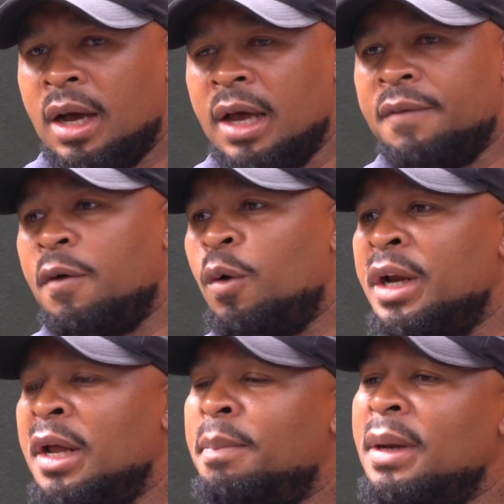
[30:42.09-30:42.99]
I, for
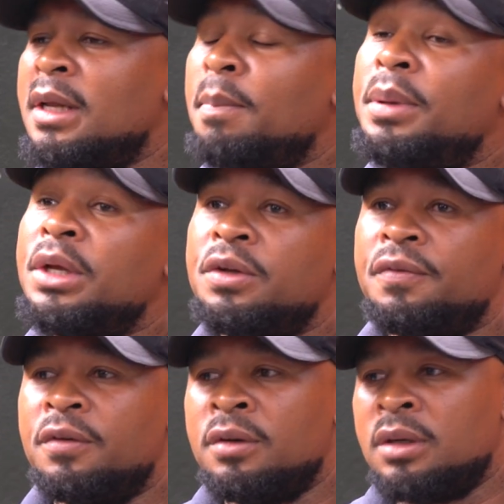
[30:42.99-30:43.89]
one, I played a
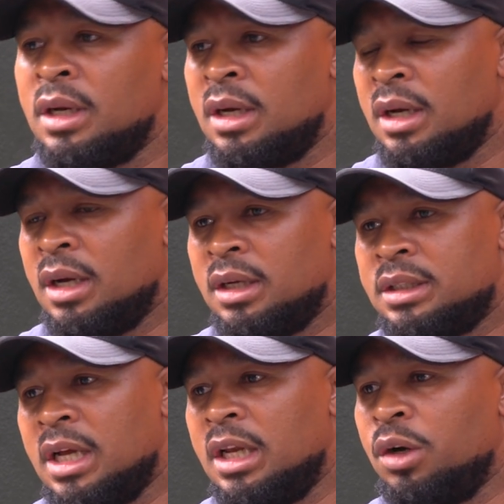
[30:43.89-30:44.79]
beautiful
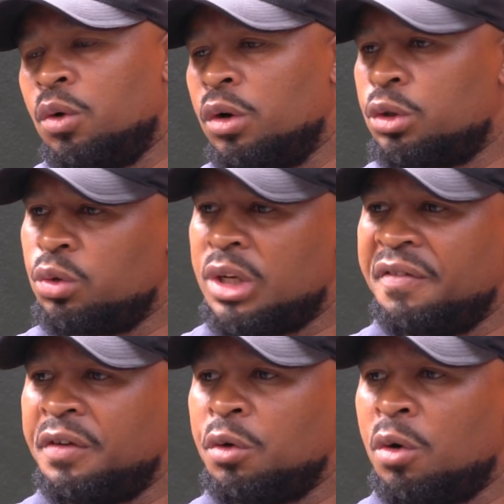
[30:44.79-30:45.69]
tailing cross to
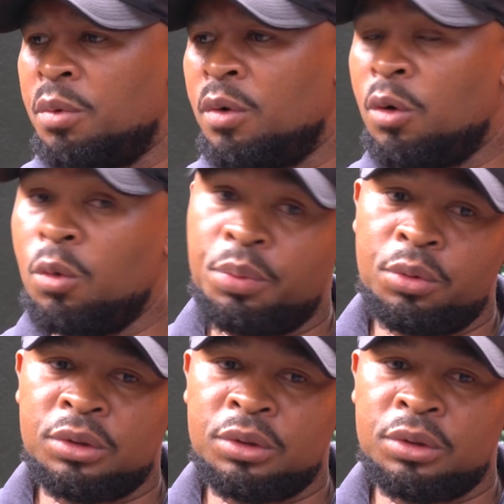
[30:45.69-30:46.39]
David Oboa, who